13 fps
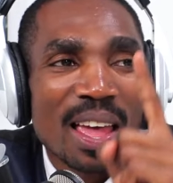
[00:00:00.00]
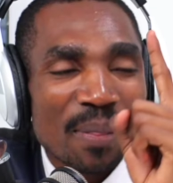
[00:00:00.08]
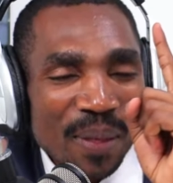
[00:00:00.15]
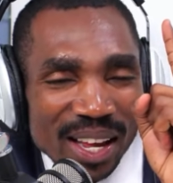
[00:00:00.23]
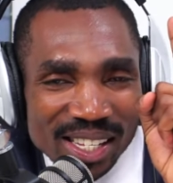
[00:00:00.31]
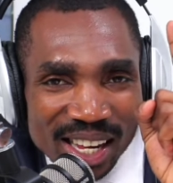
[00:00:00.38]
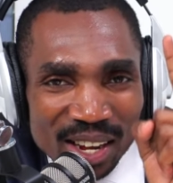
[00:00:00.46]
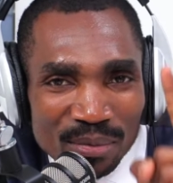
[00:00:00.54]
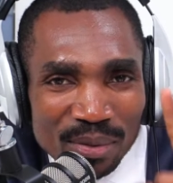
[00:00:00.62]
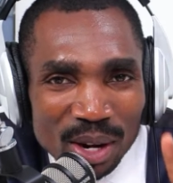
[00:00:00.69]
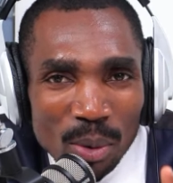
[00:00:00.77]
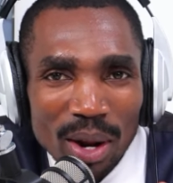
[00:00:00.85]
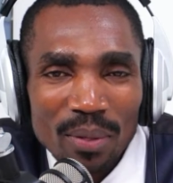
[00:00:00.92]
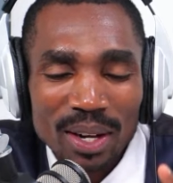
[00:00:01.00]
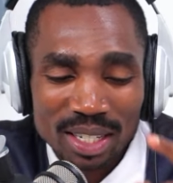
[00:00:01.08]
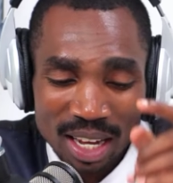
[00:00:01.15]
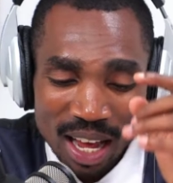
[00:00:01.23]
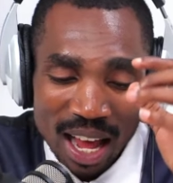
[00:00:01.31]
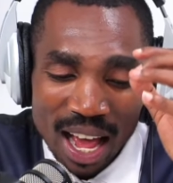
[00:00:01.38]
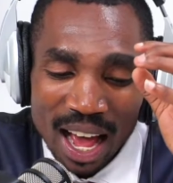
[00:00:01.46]
They are saying very well that
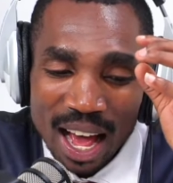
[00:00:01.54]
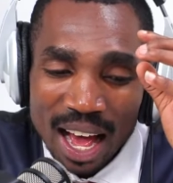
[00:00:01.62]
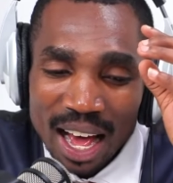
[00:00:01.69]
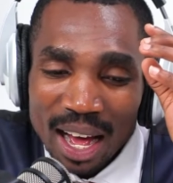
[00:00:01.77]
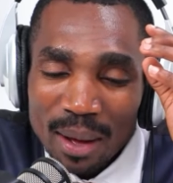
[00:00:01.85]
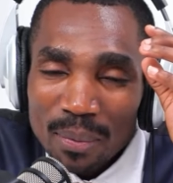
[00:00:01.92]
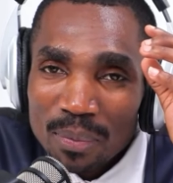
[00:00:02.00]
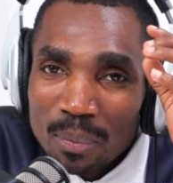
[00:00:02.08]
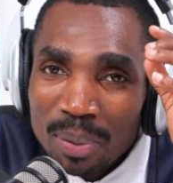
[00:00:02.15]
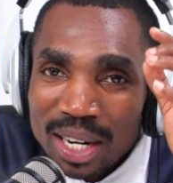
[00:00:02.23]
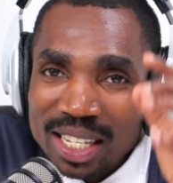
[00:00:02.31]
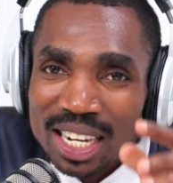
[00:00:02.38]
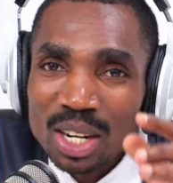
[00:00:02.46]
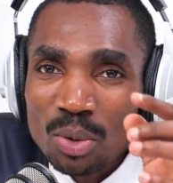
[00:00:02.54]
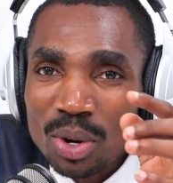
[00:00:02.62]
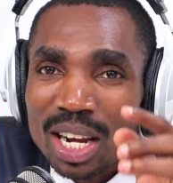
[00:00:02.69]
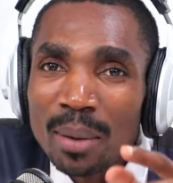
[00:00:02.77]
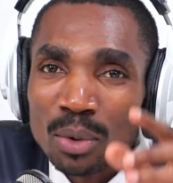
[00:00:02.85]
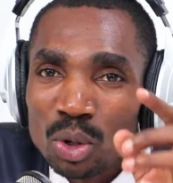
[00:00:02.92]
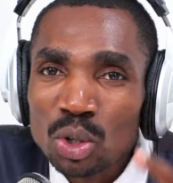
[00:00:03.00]
President
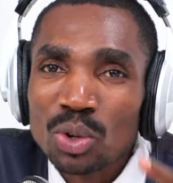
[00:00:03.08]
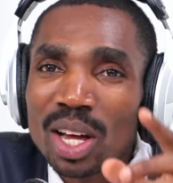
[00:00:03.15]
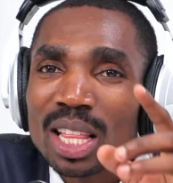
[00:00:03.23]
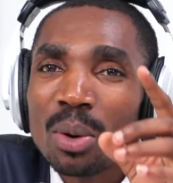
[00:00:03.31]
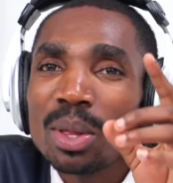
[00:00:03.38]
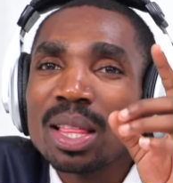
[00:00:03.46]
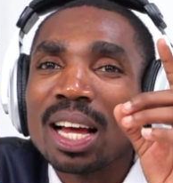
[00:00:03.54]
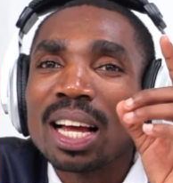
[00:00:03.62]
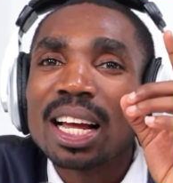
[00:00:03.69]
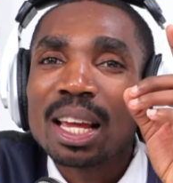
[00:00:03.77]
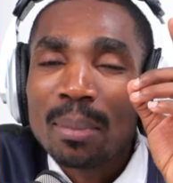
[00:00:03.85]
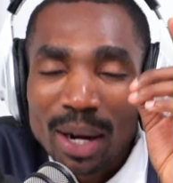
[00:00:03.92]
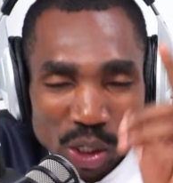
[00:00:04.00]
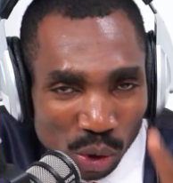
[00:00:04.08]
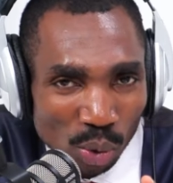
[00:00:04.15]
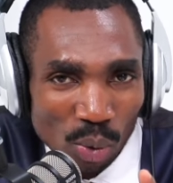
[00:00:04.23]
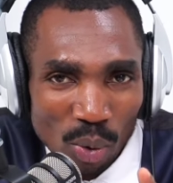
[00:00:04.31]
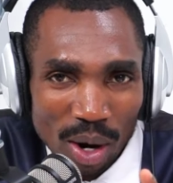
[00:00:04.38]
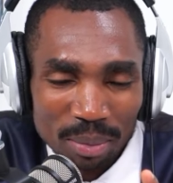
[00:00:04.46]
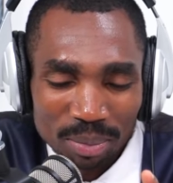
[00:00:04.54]
William Ruto together with the Kimani
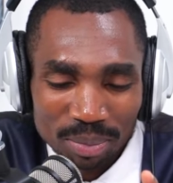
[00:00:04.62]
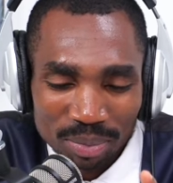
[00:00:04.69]
Ichung'wah